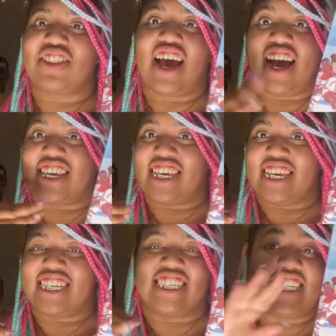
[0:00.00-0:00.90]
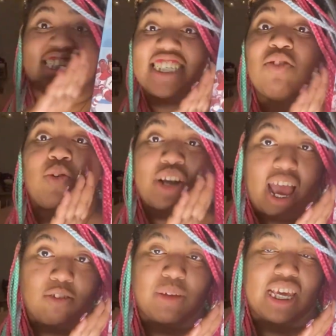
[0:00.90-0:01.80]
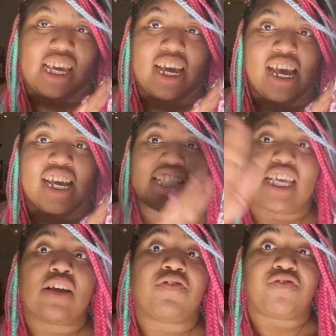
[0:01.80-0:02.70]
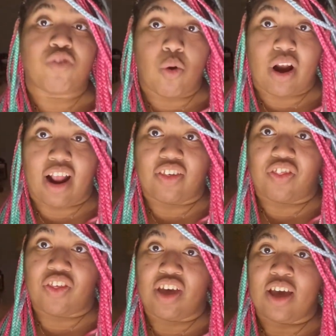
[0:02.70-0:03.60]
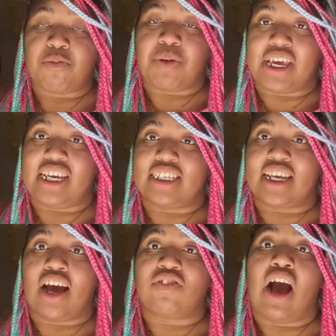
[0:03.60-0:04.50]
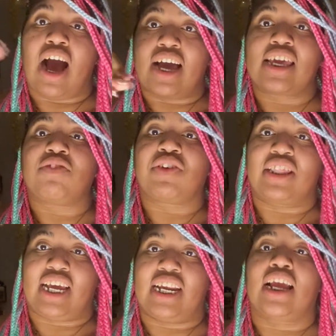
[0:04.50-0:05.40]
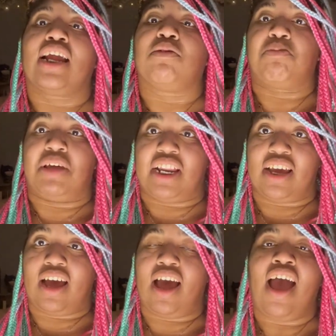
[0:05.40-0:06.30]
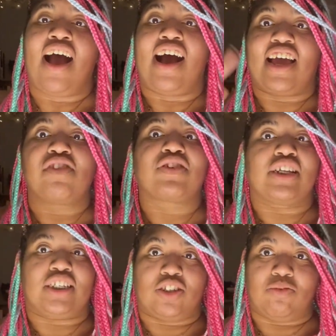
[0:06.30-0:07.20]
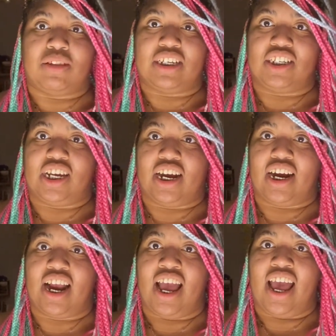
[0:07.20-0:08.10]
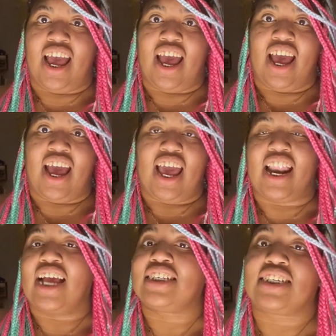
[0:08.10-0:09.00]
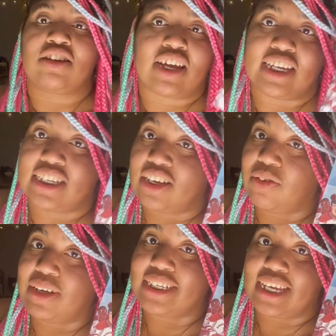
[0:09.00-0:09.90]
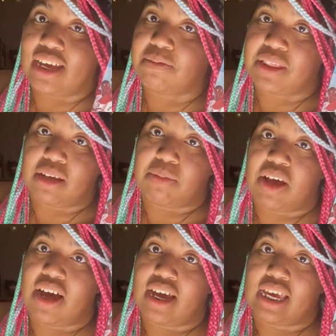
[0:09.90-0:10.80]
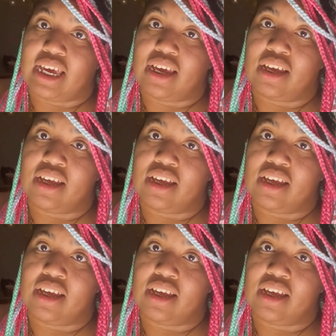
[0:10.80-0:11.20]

hockey, because this will now be the fourth piece of hockey related media I have consumed this year, and I still can't tell you a damn thing about hockey.